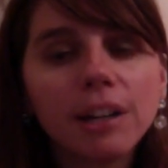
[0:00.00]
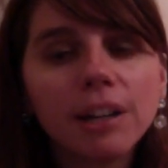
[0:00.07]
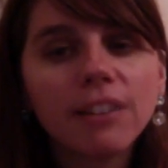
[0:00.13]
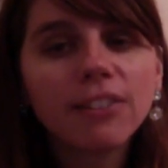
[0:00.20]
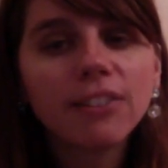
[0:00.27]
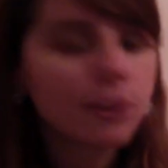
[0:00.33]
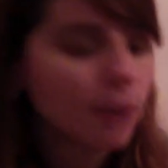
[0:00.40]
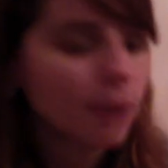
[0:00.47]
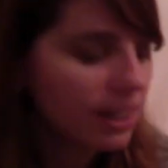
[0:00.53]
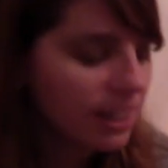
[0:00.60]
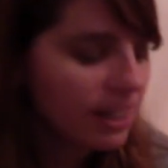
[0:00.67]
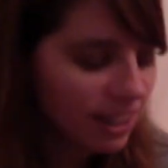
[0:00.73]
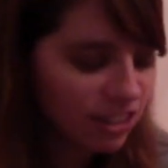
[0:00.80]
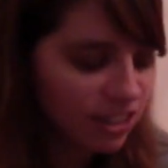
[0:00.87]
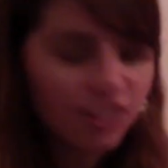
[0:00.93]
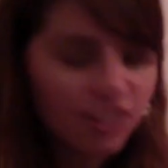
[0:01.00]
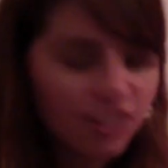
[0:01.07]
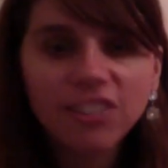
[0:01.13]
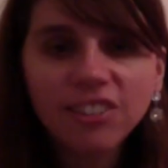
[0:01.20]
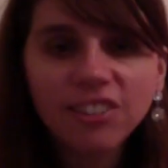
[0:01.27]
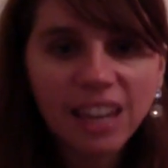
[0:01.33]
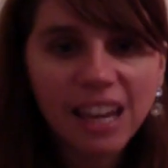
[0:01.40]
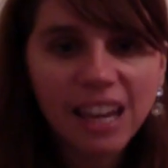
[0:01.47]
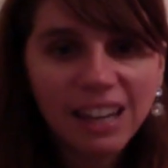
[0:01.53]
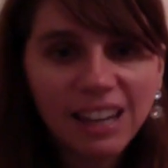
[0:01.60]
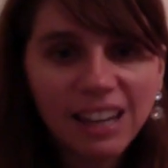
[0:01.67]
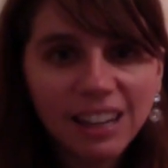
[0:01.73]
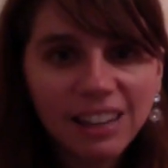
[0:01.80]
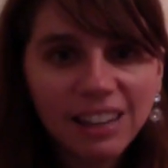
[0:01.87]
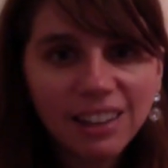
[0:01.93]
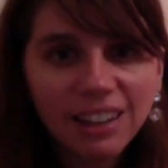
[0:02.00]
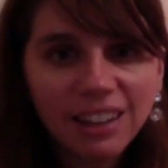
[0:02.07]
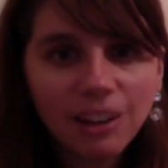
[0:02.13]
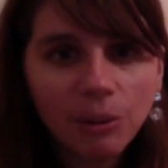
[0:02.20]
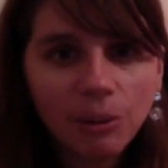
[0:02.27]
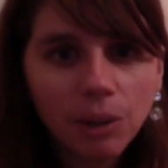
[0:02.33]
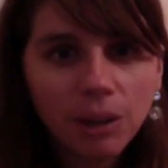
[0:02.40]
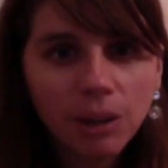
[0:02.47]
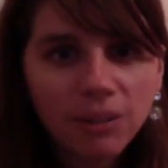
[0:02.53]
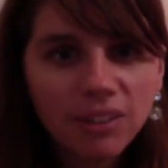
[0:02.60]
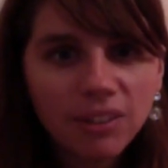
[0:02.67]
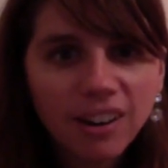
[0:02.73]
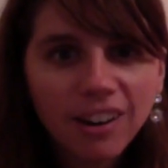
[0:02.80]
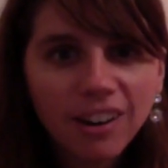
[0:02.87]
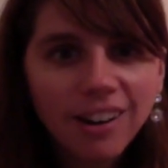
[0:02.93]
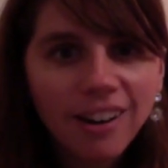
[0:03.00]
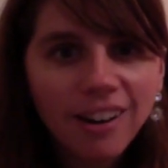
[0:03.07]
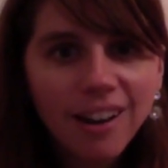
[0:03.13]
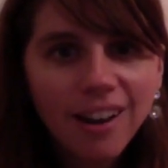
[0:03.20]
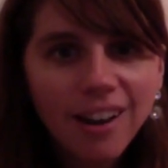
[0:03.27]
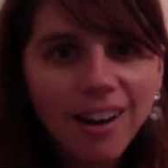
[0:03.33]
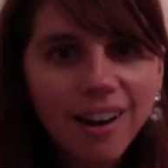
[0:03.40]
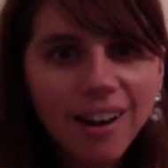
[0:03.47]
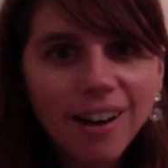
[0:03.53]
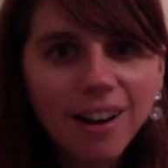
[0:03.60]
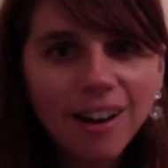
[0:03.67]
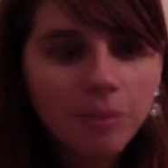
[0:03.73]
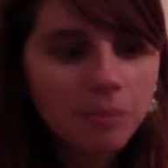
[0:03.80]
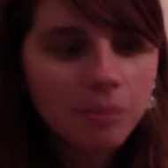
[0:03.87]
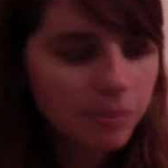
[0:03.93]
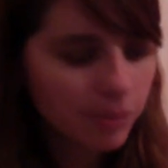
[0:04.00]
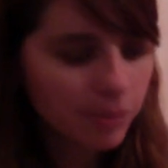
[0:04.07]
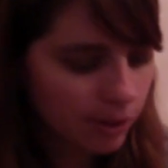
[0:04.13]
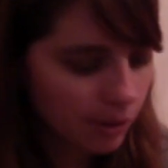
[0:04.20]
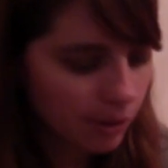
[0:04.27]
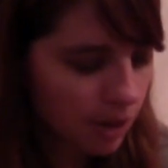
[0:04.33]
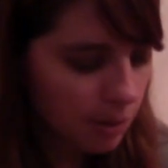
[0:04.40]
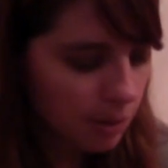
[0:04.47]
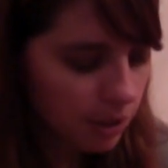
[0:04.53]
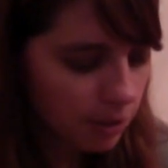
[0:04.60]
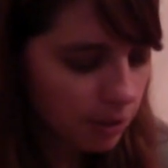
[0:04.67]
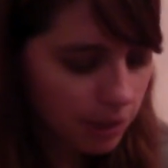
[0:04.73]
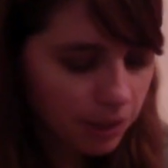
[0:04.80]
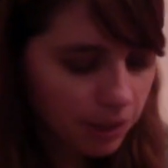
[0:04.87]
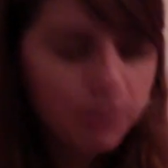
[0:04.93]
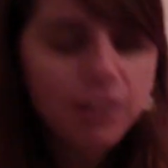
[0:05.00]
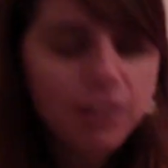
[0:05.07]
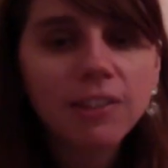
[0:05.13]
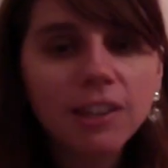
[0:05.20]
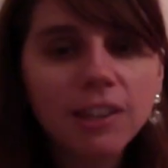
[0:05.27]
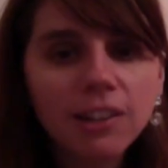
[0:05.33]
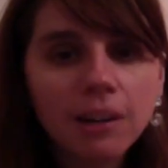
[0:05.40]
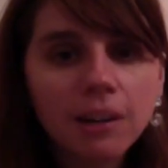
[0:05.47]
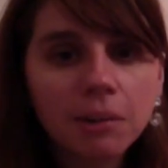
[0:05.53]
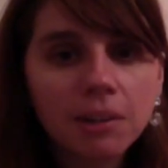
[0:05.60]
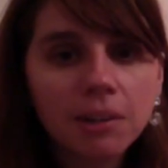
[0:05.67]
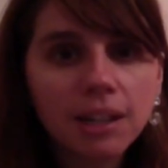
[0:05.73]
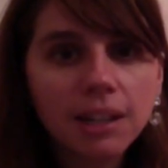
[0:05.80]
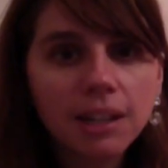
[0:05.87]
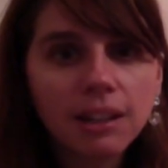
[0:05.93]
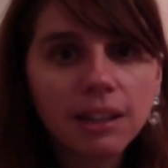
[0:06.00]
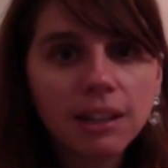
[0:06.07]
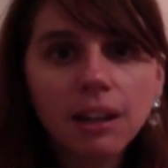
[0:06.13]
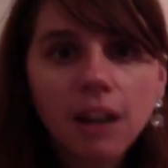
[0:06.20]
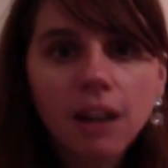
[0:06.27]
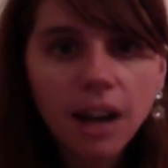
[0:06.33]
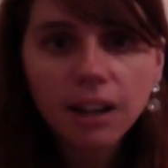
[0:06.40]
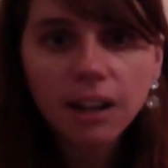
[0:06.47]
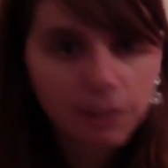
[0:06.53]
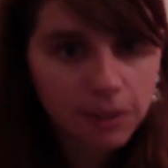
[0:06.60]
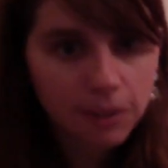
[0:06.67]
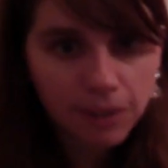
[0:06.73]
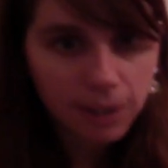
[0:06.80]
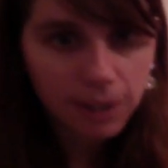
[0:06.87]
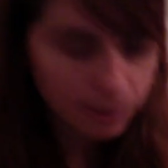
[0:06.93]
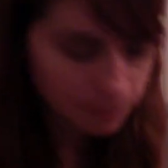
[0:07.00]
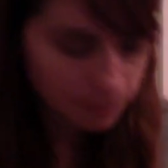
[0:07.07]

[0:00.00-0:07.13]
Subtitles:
So I didn't actually scan anything when I was there. So I might have picked up stuff that's not worth anything. I don't even know.